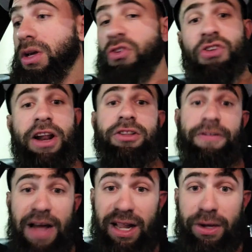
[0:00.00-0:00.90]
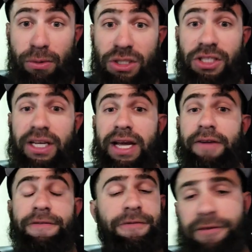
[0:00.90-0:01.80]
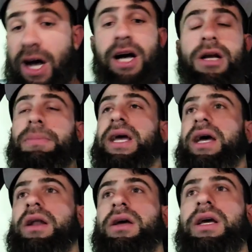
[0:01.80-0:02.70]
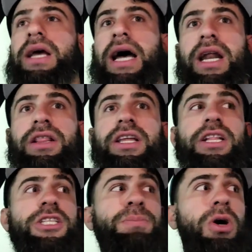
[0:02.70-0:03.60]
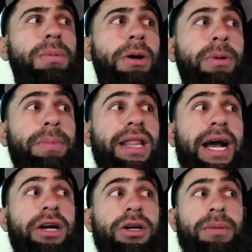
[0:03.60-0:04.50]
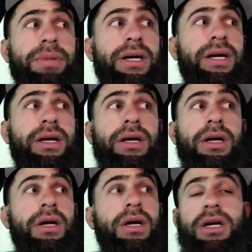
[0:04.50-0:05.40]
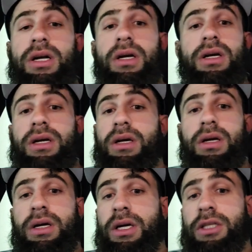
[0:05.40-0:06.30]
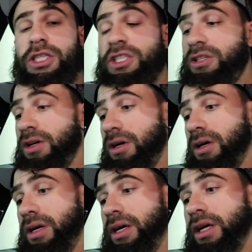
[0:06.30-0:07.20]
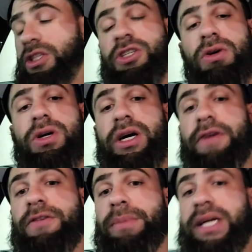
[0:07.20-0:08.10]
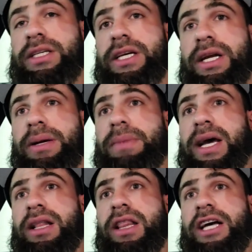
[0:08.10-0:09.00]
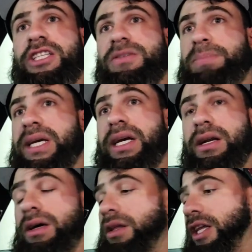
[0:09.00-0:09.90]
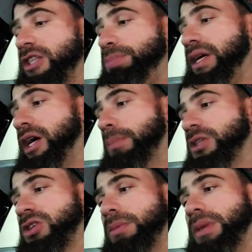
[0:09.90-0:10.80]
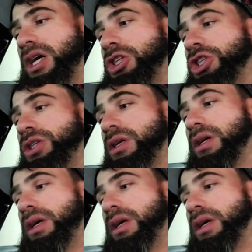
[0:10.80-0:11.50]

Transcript: Shout out to Valiant once again. Fuck, man. I didn't think this Pokemon would be that good, but just it's so good for my team, man. That speed helps so much.